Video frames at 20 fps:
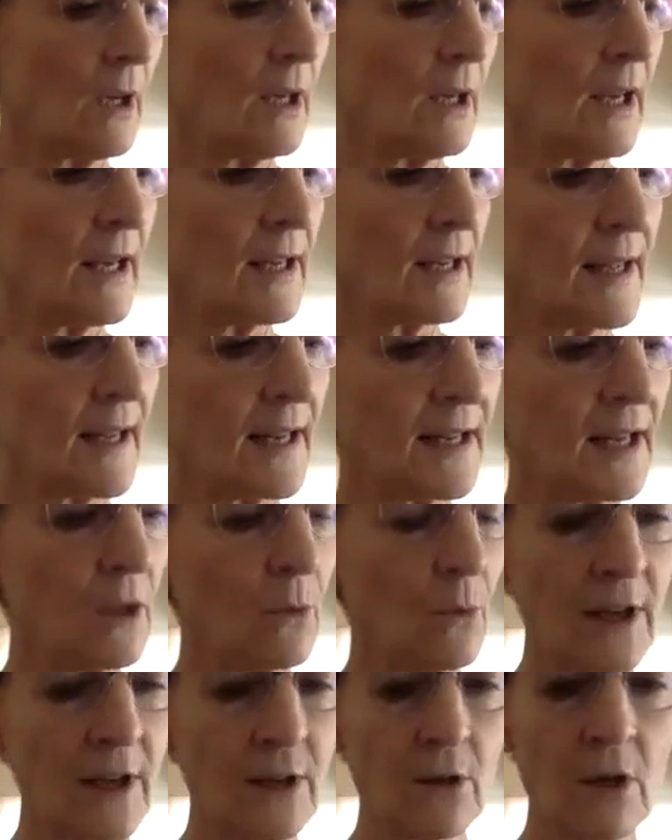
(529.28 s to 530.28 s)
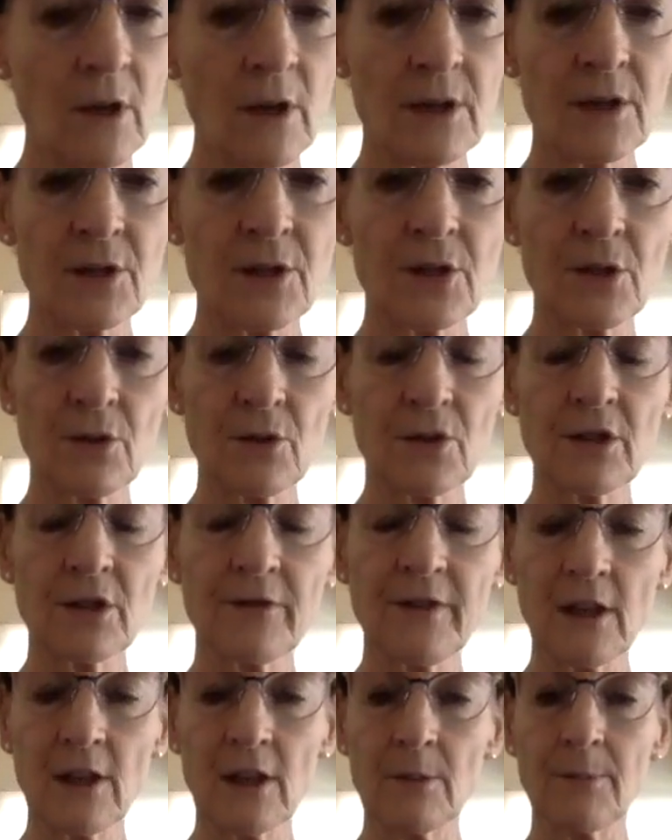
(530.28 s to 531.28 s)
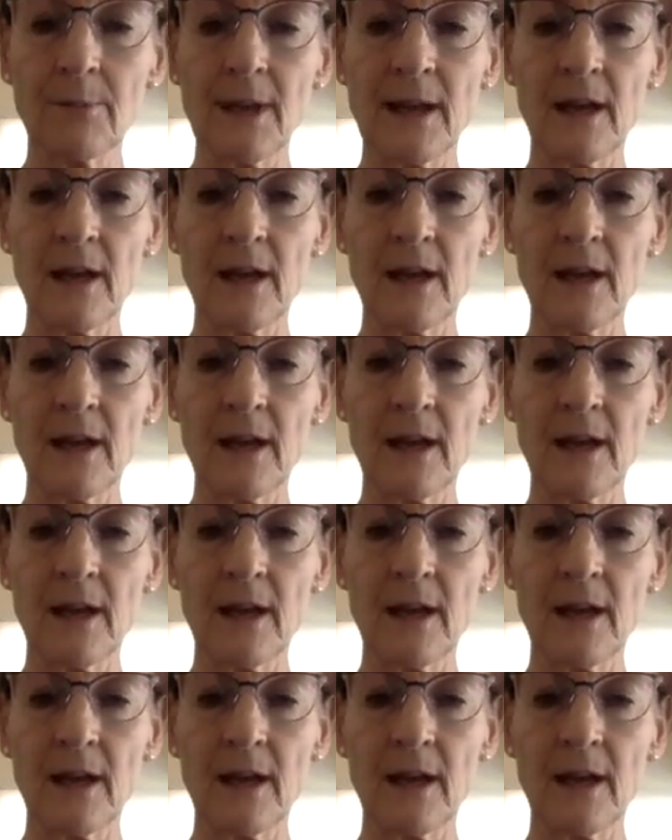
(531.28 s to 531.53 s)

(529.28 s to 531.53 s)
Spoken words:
And then he went on to develop